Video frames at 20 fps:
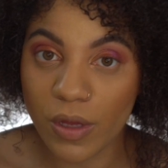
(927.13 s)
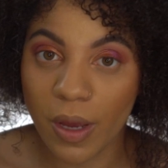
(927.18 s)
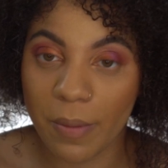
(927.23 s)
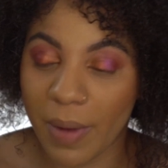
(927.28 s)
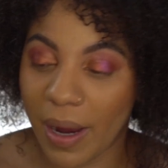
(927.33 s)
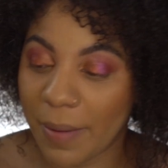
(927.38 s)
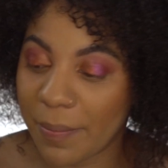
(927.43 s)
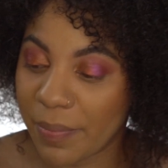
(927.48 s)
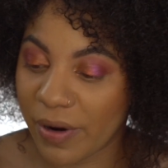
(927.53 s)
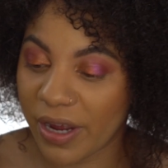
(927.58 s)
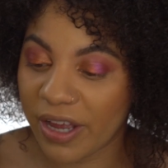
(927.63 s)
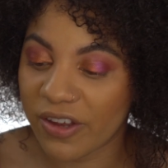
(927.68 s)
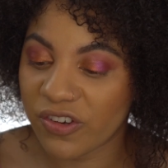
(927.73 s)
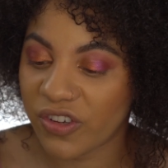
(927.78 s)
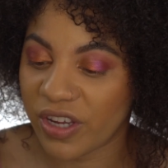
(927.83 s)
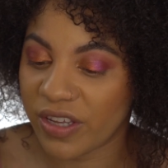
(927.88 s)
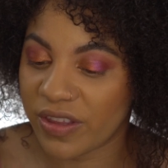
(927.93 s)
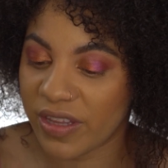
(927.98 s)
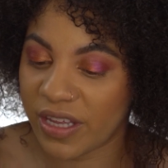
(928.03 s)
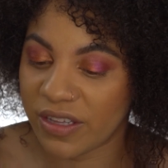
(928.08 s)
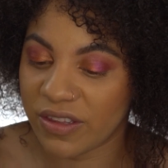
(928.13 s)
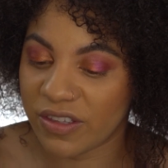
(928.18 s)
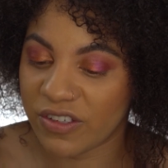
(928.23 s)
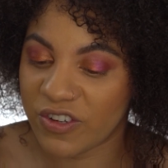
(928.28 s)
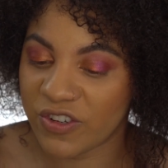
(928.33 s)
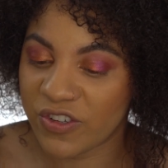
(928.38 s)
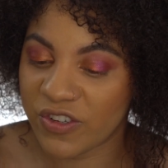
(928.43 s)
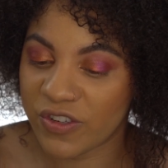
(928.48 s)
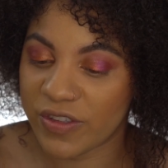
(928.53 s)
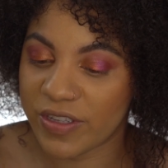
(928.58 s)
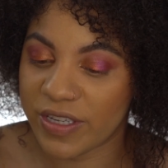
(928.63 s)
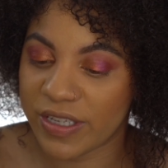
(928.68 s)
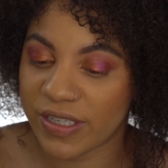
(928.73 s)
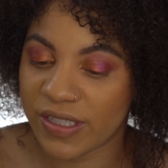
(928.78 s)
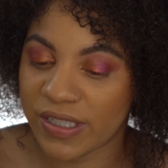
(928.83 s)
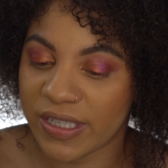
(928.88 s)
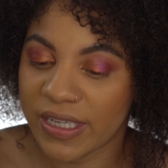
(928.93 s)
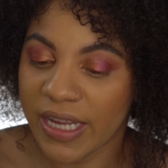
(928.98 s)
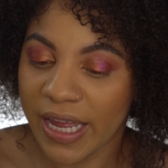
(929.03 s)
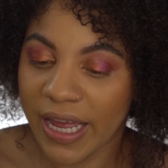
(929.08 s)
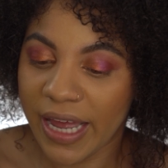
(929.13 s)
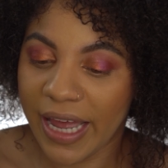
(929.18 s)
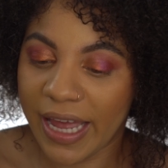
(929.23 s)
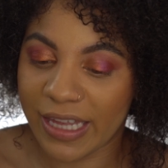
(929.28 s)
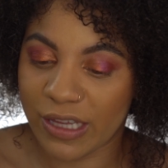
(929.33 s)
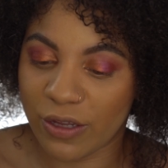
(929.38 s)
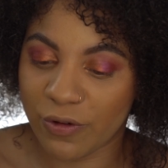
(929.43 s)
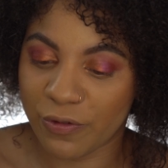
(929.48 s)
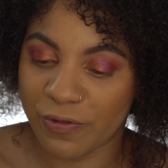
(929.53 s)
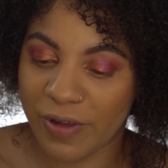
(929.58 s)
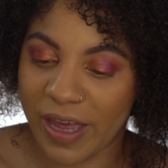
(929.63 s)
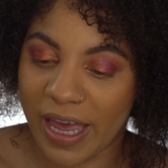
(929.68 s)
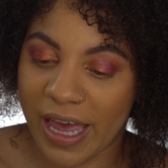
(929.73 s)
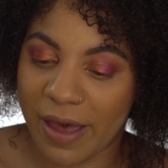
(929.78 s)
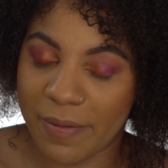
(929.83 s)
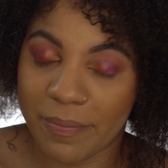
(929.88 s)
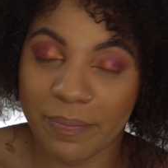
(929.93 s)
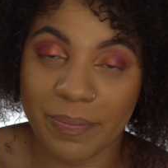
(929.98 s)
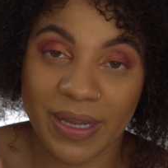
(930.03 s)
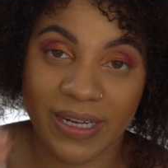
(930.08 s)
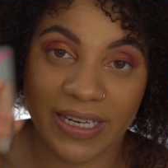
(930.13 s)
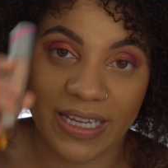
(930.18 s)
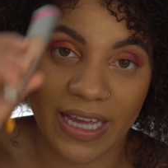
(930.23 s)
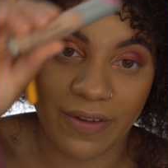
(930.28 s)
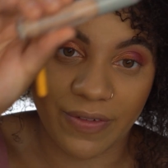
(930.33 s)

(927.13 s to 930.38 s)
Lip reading: my brush and then just this Hello Fab Bendy